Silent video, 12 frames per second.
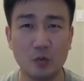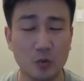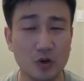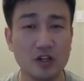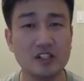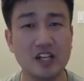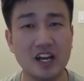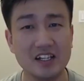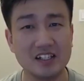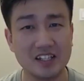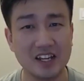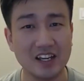words I
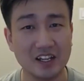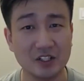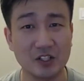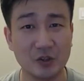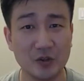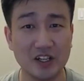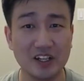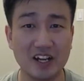say in Korean,